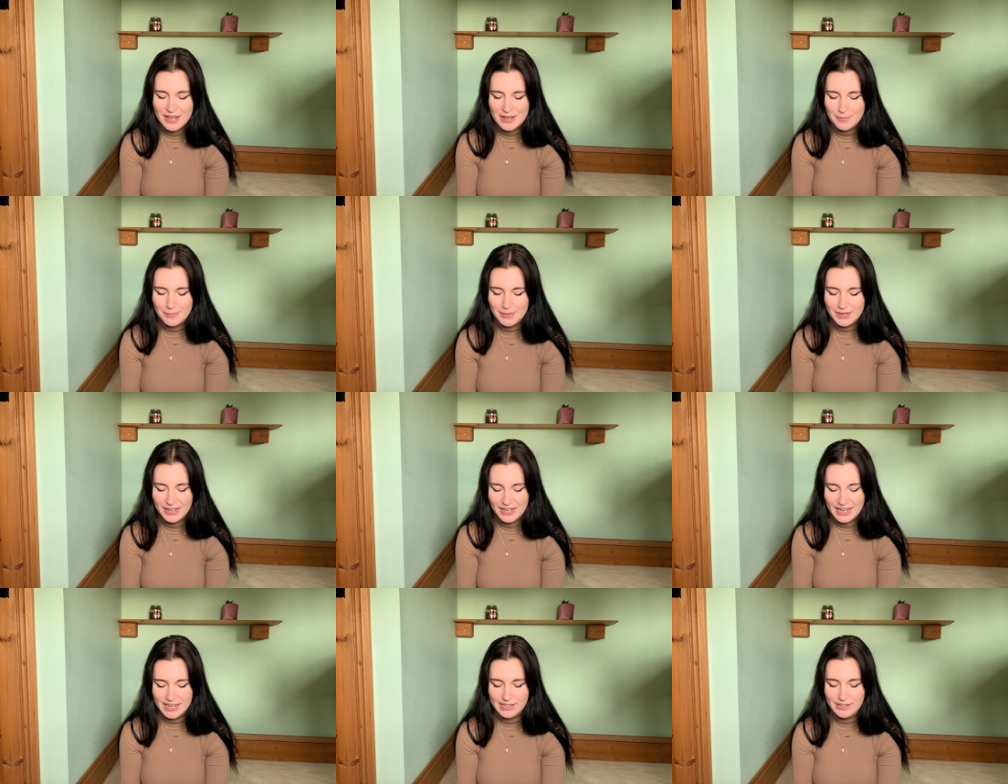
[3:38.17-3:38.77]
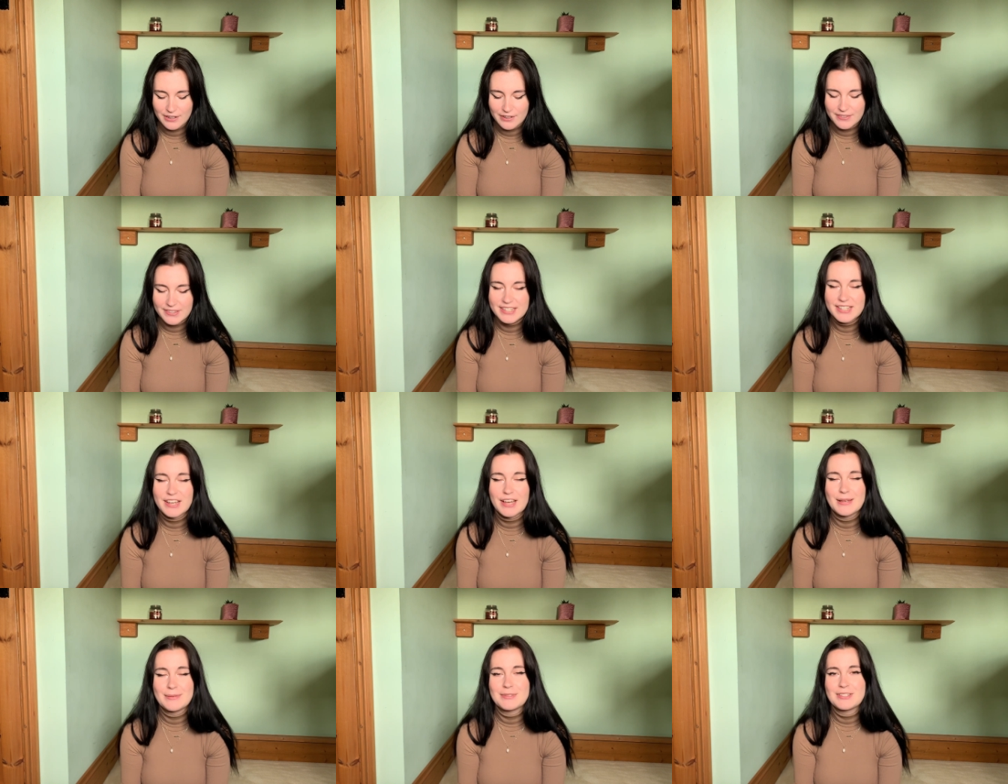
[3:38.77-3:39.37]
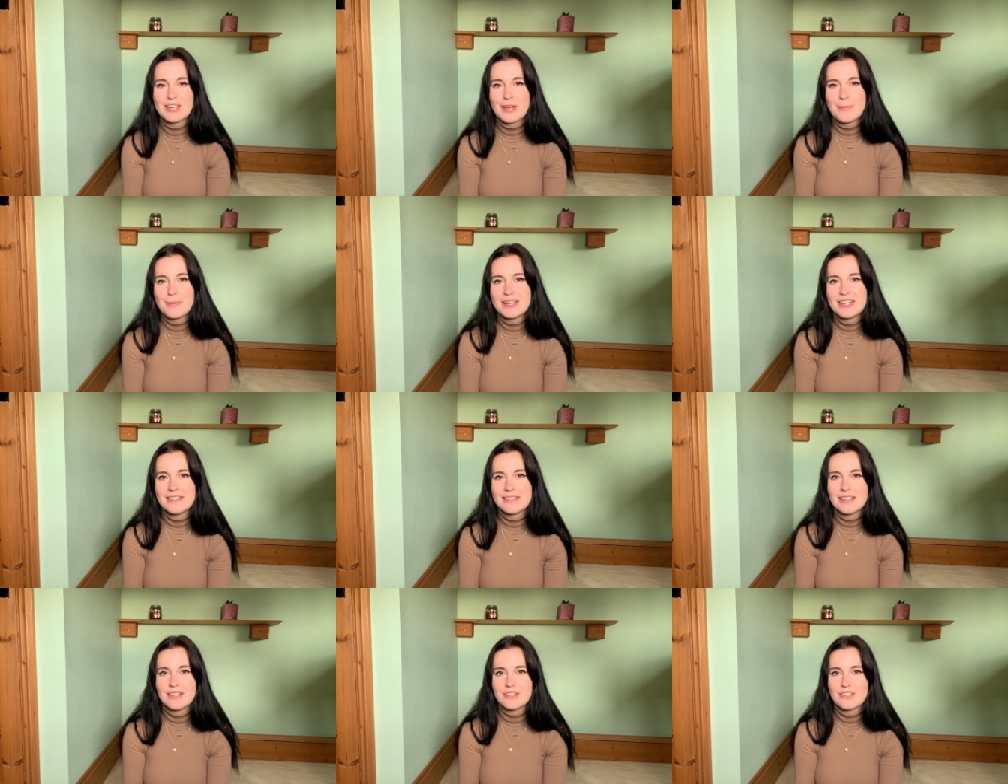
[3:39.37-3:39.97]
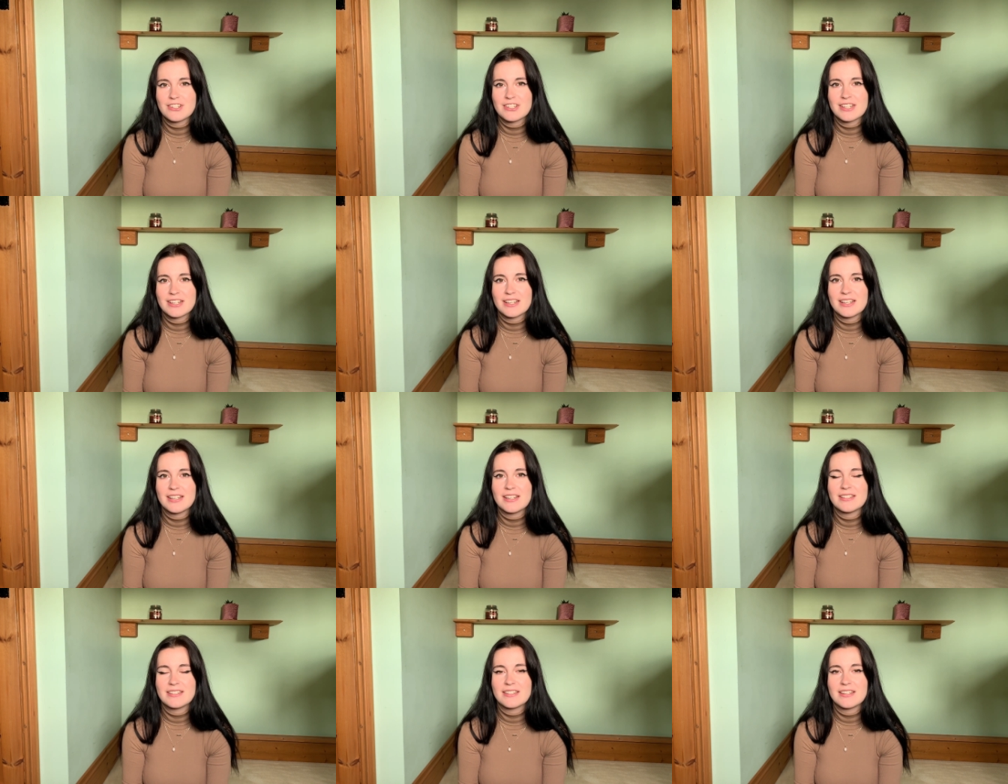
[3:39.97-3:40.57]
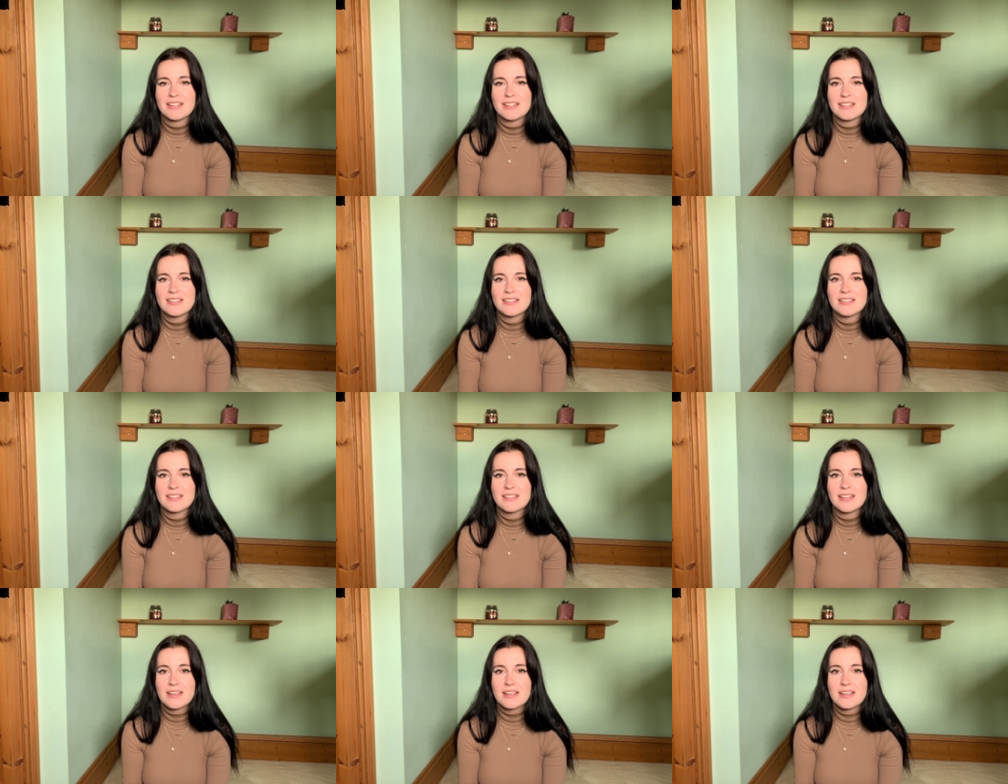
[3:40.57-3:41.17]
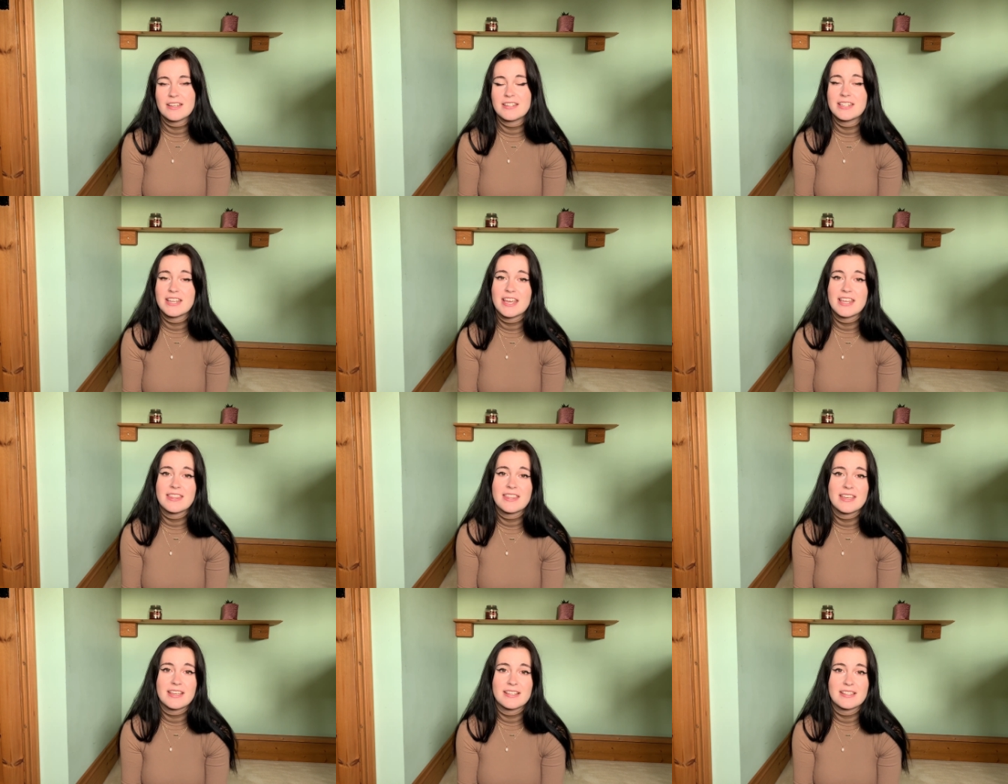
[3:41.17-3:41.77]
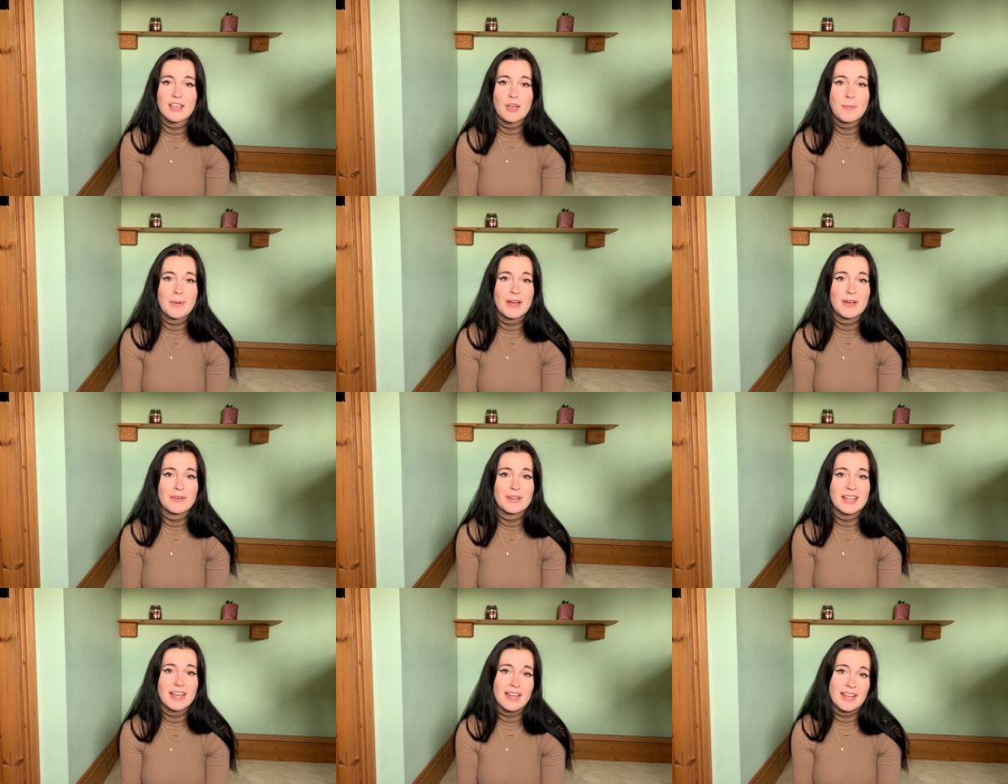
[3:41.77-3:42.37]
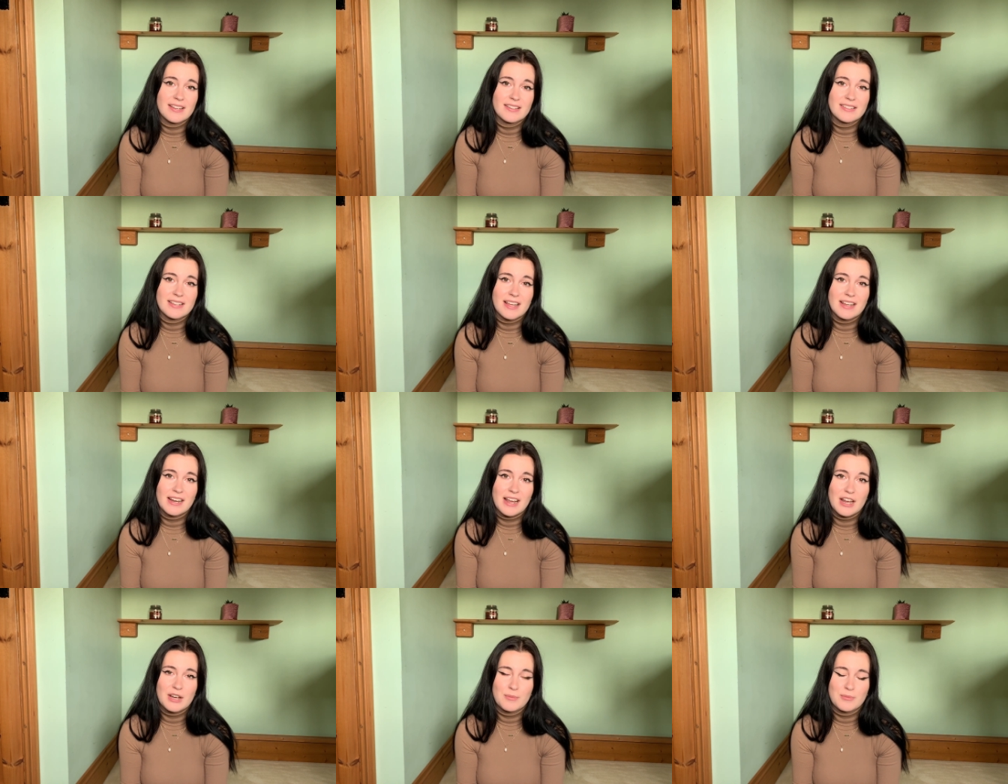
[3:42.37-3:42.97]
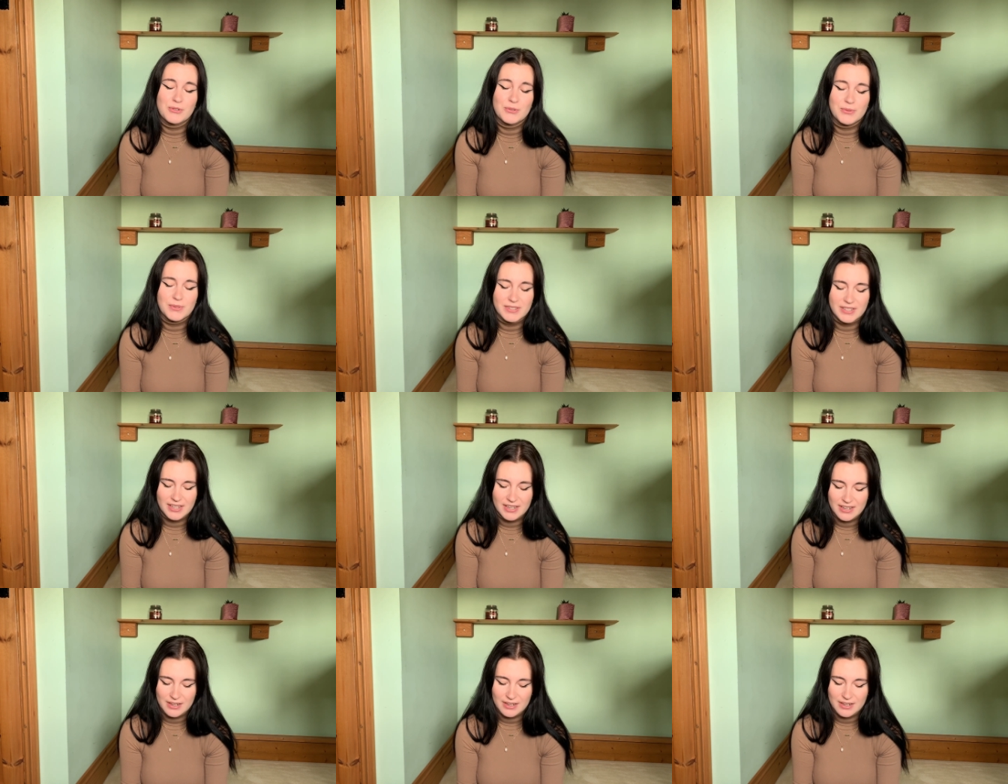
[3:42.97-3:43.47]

but a lot of the times Japanese literature does contain things about cats and animals,